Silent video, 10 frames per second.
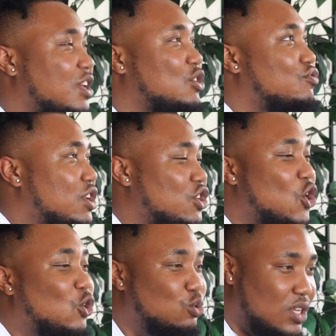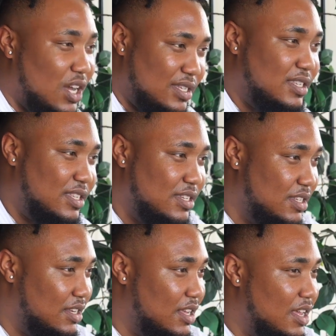literally knows us.
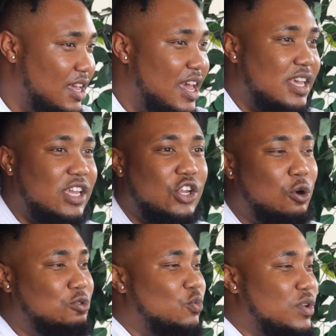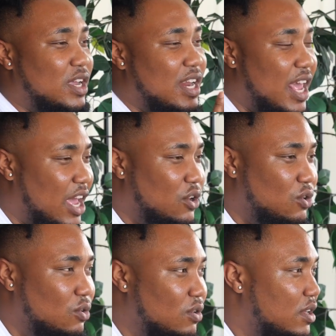He knows what we can
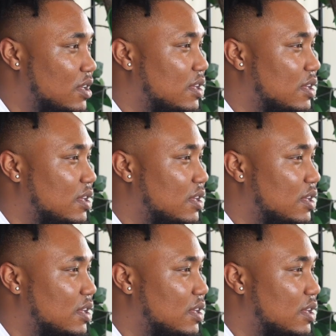handle.